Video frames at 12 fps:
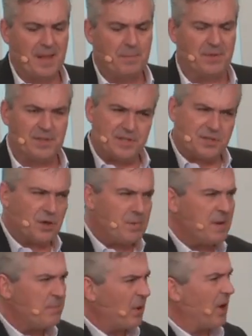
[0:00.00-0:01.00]
But the
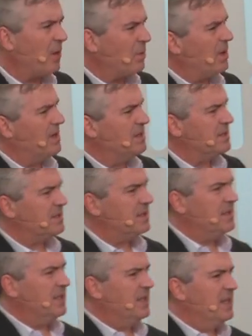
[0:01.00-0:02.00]
disturbing part was
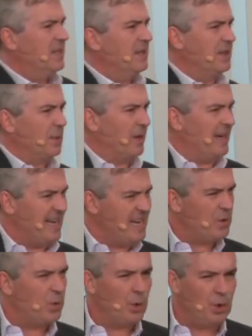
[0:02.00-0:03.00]
that there were
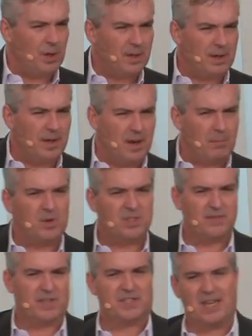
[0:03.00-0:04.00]
equal numbers
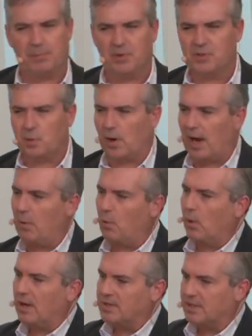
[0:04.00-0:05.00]
of examples where I
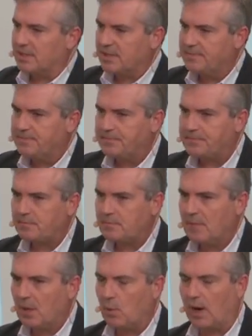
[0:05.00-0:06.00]
wasn't,
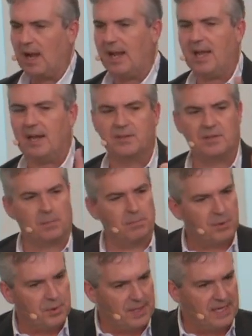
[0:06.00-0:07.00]
where I had
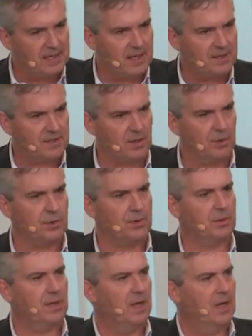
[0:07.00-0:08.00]
complete and
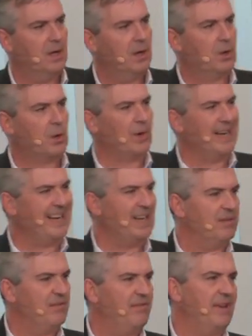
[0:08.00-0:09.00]
total
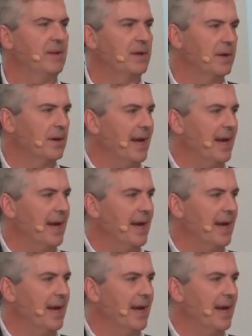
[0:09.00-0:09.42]
creative failure and